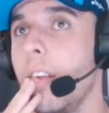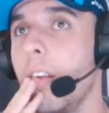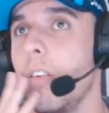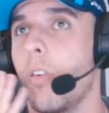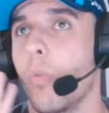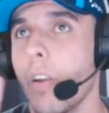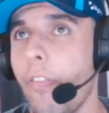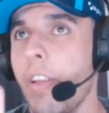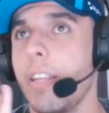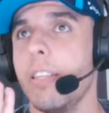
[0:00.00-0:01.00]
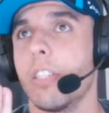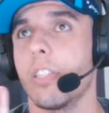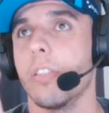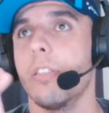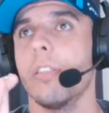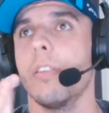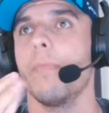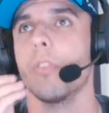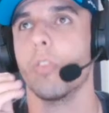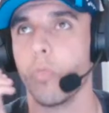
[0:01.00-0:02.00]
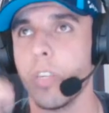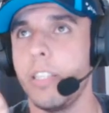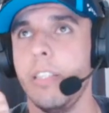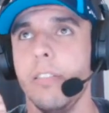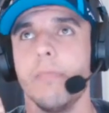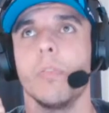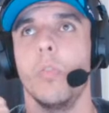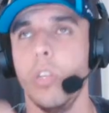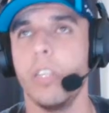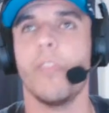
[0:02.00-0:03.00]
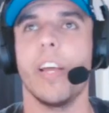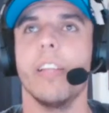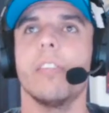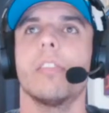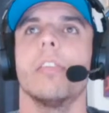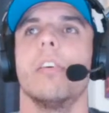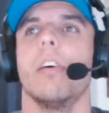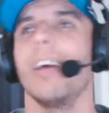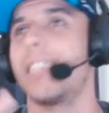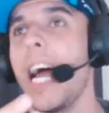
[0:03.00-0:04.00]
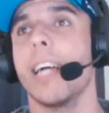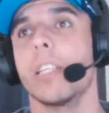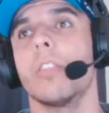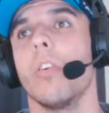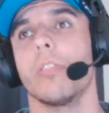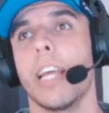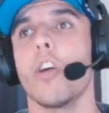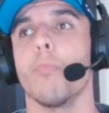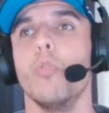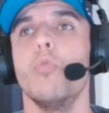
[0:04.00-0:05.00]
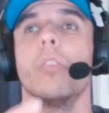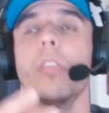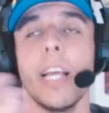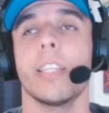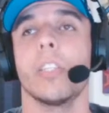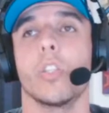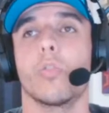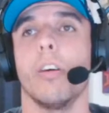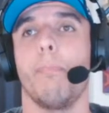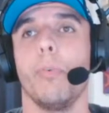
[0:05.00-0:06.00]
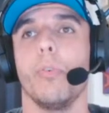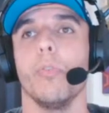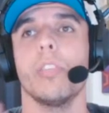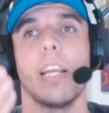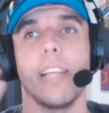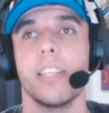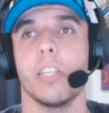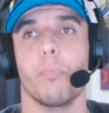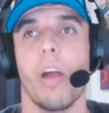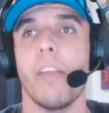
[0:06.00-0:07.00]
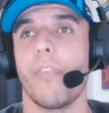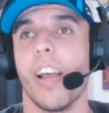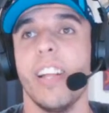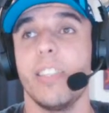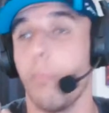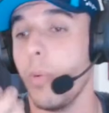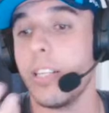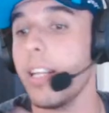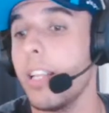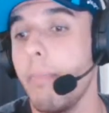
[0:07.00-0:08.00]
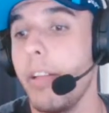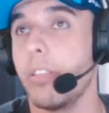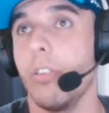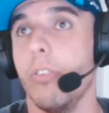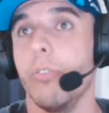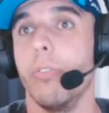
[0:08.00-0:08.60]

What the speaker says: Horrific conditions, gritty, good defense. Attack's not terrible. Yes, there's drop balls, and yes, there's brain fades, but we see that in the men's too.